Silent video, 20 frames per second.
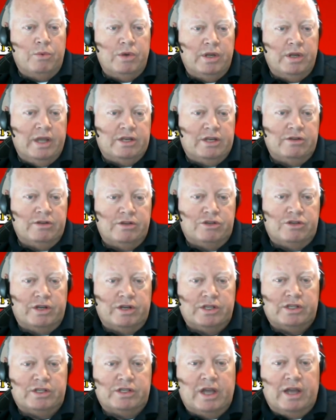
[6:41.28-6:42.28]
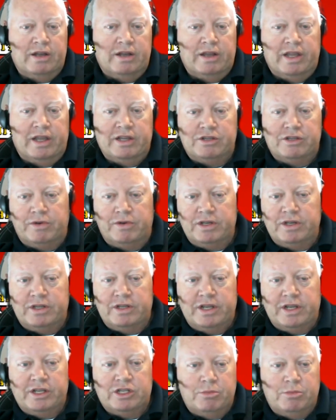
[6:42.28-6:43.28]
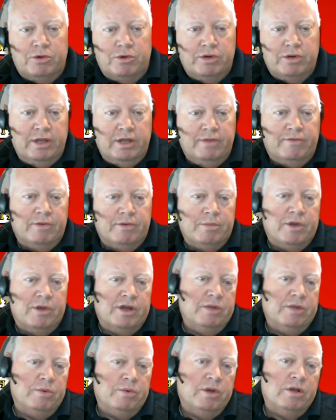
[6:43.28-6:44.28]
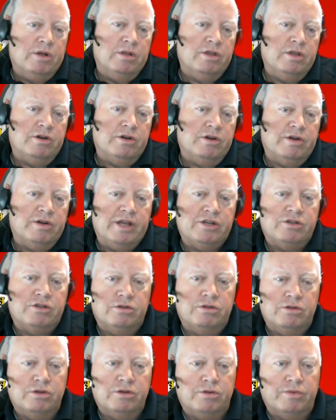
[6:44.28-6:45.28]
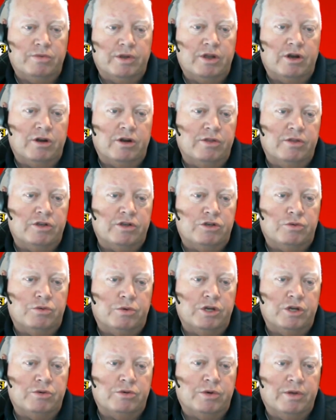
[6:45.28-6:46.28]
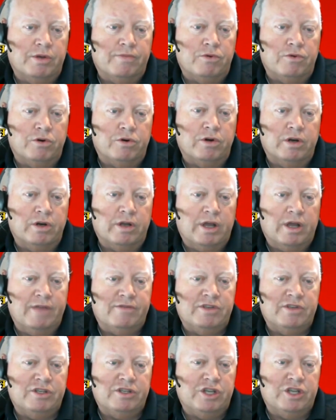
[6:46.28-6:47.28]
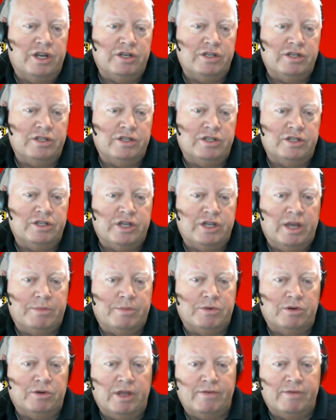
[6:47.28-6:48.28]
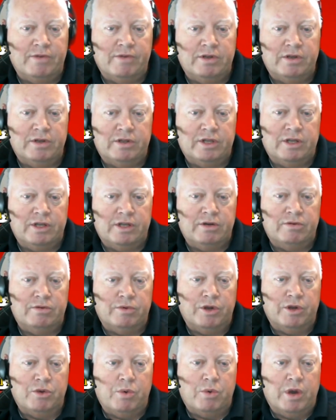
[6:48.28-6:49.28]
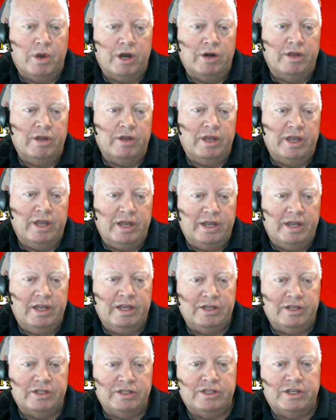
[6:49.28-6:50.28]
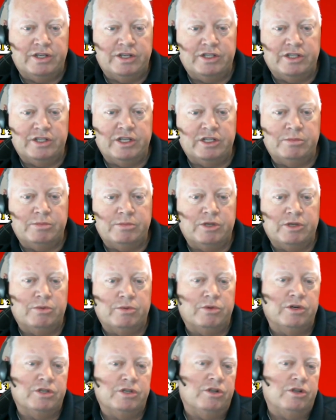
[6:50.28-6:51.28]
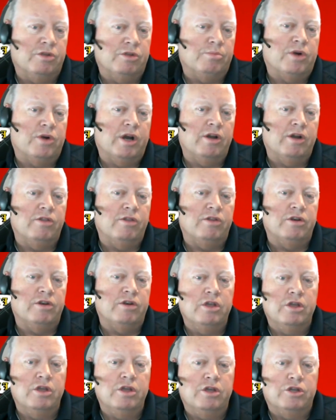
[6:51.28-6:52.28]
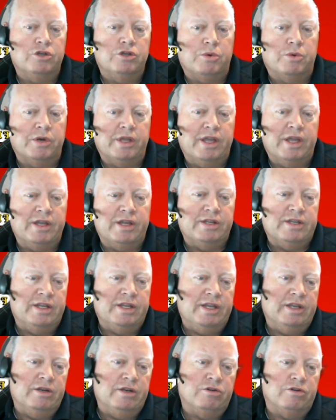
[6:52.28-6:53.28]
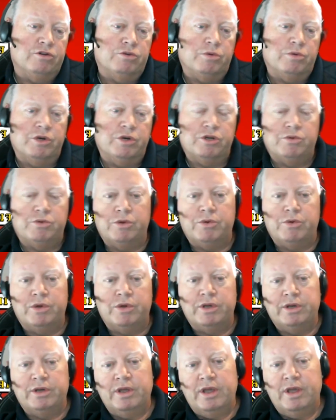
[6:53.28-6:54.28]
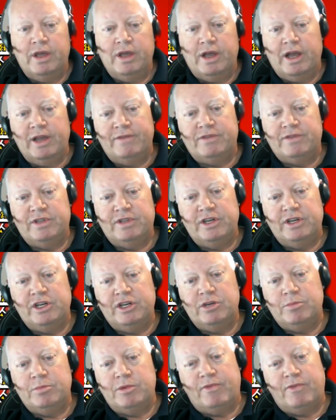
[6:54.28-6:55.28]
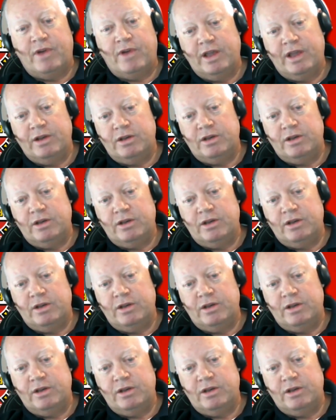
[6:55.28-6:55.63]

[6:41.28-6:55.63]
I would like to address Scott Lang's written testimony from Honeywell International regarding the 2024 IFC changes in Chapter 11 that require any existing systems that were installed prior to the 2018 or 2021 IFC needed